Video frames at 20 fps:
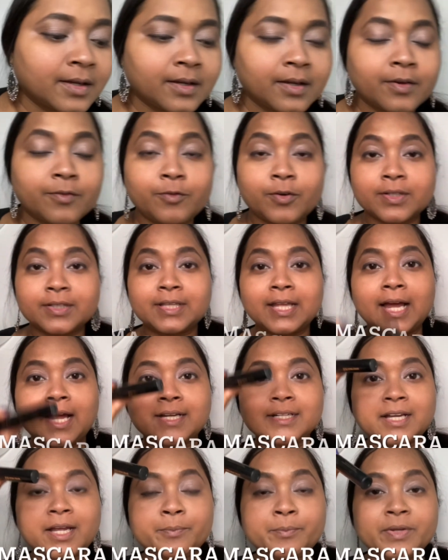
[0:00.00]
For
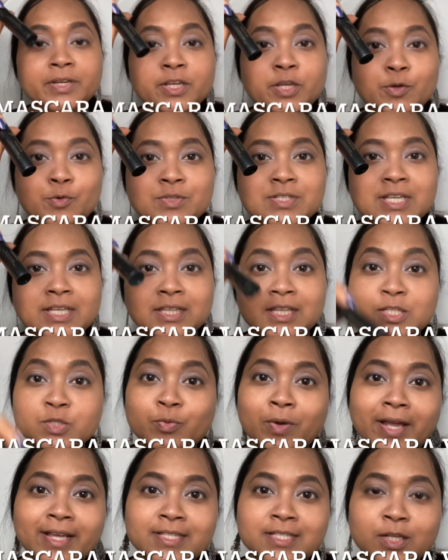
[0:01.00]
that, I've been using this
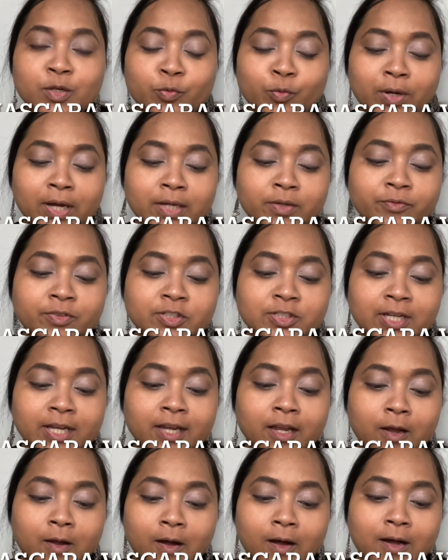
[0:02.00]
YSL one, which I
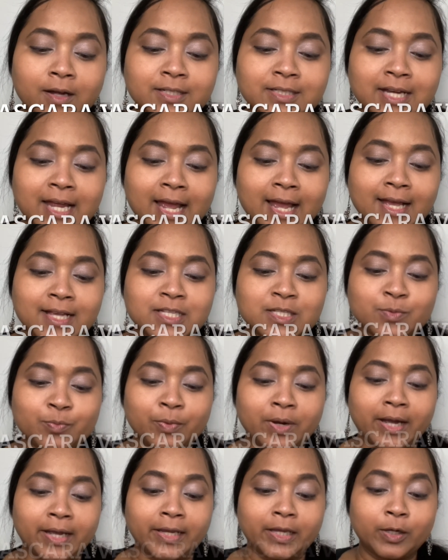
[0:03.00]
got as
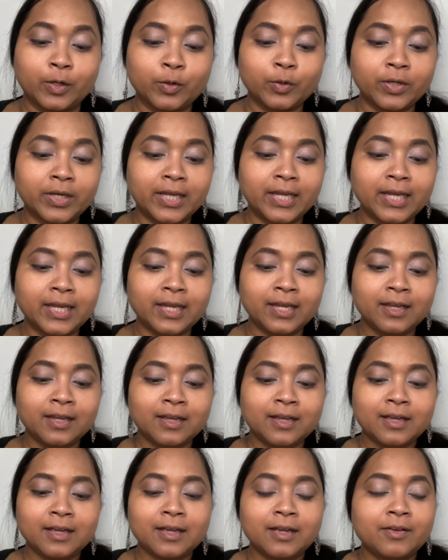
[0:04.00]
my goodie
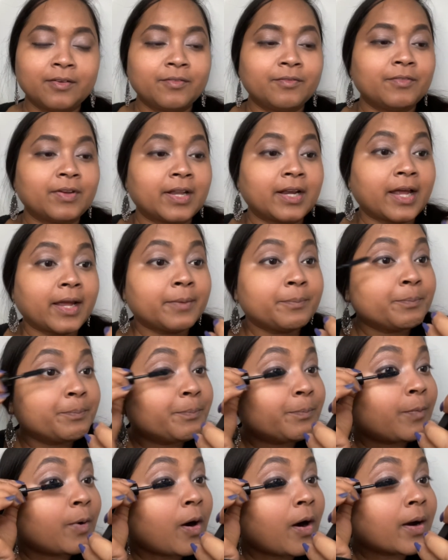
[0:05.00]
when I
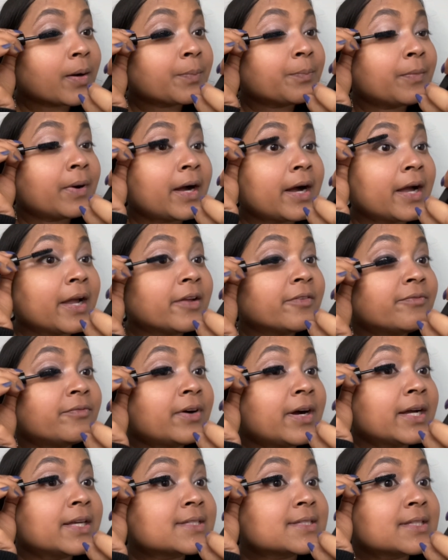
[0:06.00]
bought my
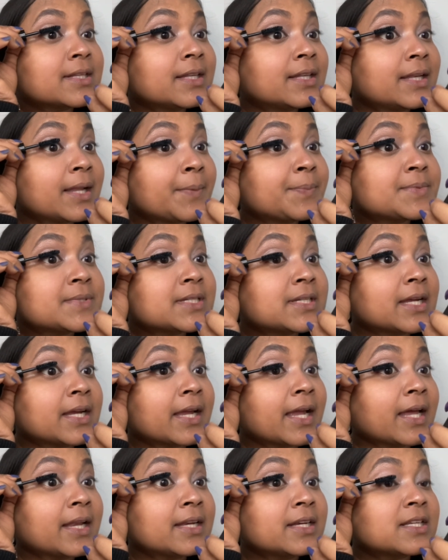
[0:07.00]
YSL lipstick,
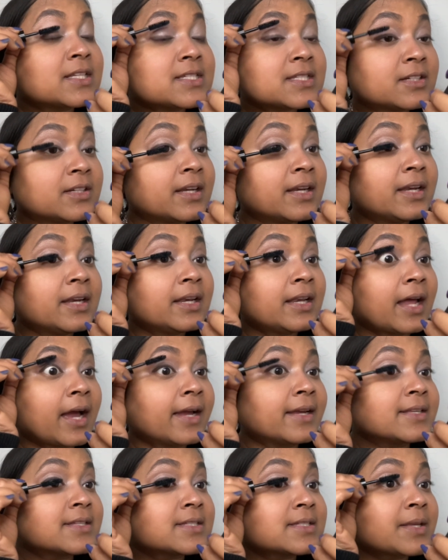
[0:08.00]
and it is really
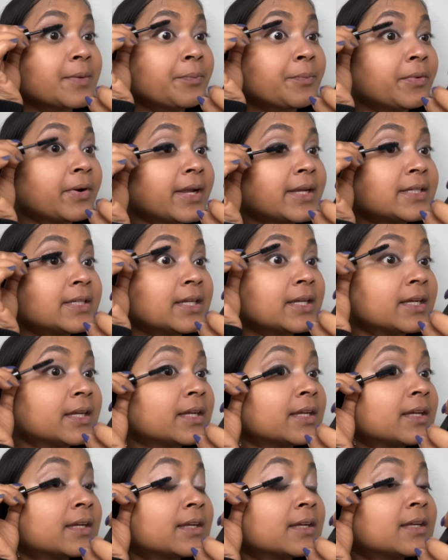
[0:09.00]
nice,
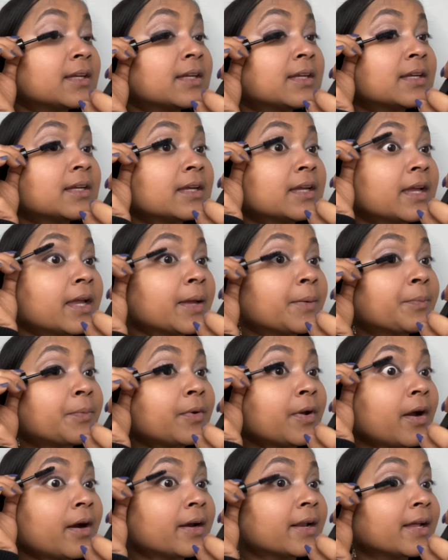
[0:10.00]
separating,
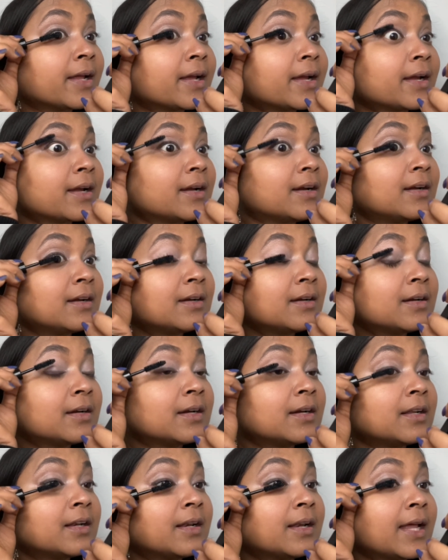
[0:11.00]
hypnotic,
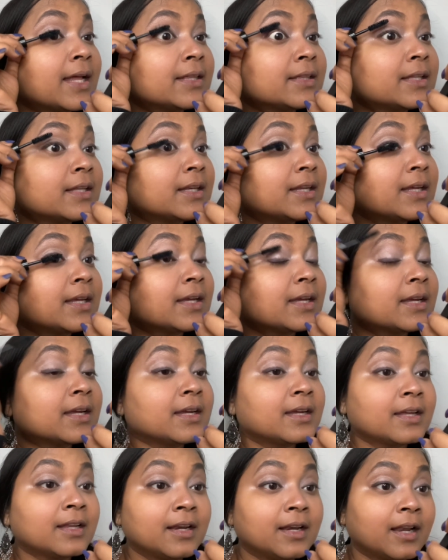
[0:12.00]
lengthening.
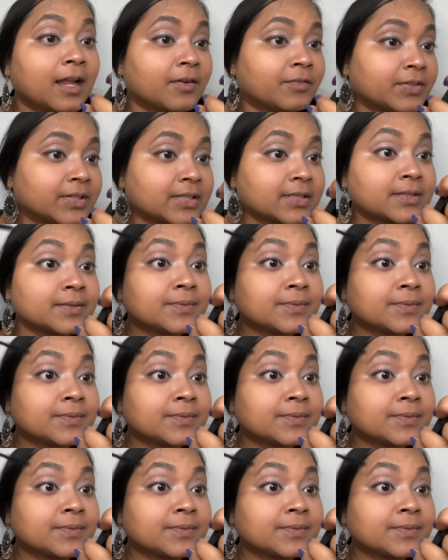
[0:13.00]
Love it.